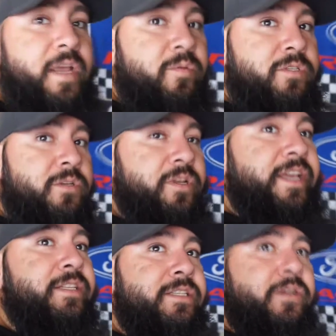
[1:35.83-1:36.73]
able to
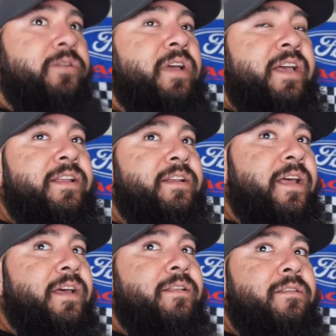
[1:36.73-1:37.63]
get to, and
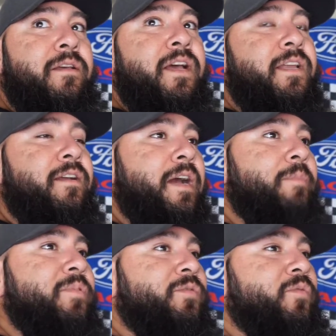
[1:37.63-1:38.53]
that the
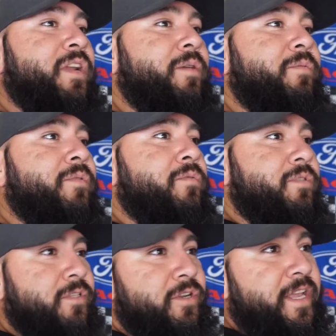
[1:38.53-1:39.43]
helicopters weren't able
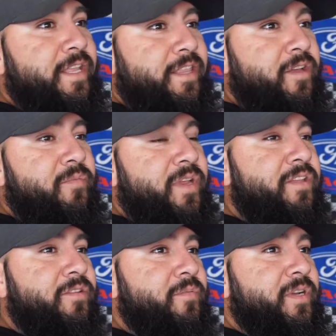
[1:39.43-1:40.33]
to get them
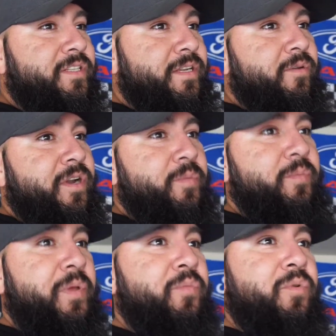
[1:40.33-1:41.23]
either, because they were helping
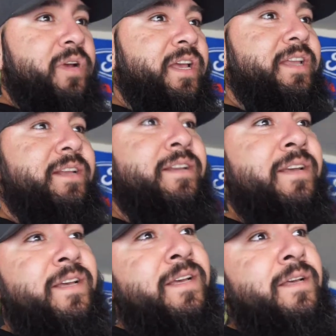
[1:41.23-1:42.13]
people and
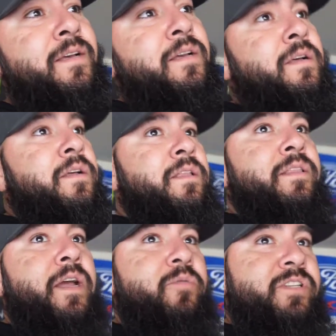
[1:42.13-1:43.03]

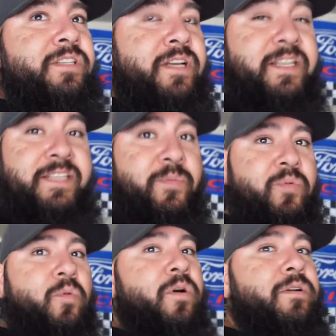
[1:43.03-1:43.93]
that were stuck in deeper
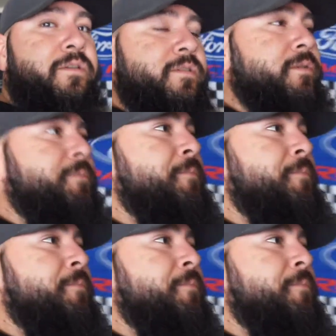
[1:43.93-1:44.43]
waters.